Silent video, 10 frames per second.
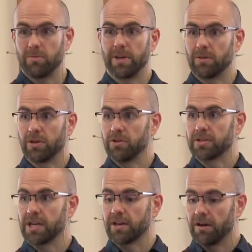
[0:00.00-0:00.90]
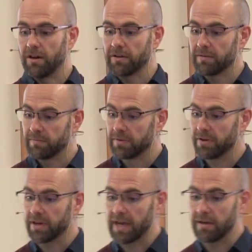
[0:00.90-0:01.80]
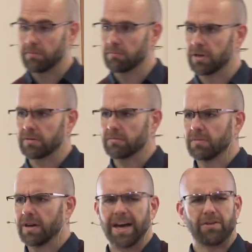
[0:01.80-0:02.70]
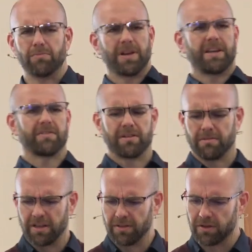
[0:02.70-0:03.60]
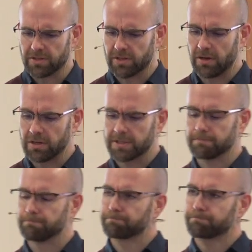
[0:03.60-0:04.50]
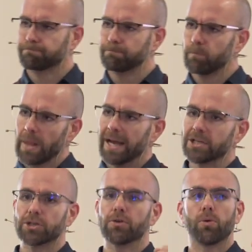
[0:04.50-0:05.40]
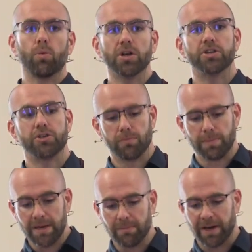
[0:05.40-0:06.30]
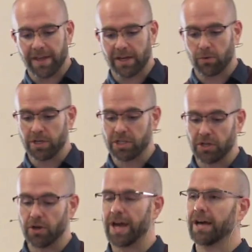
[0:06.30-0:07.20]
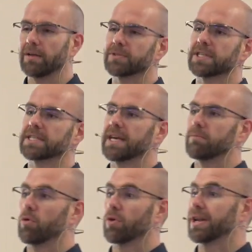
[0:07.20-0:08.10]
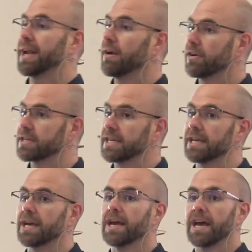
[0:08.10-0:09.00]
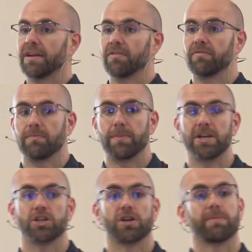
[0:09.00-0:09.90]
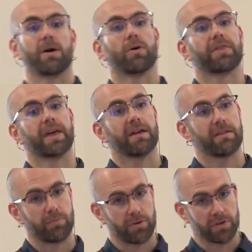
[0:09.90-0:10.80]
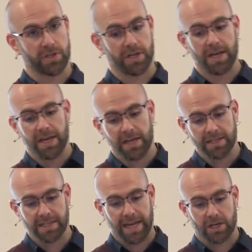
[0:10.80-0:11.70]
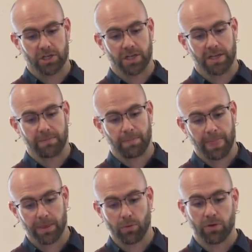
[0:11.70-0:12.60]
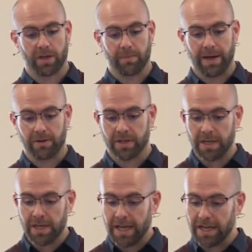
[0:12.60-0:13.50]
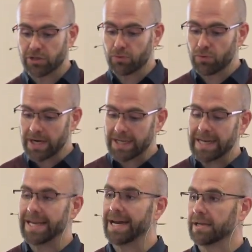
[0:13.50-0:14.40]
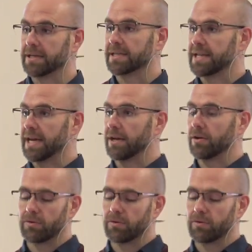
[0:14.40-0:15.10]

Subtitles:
you mean when you say God. Okay, but I don't believe in those gods. And so the what do you mean by that question helps us get more clarity and information about what the other person is actually talking about and to rightly understand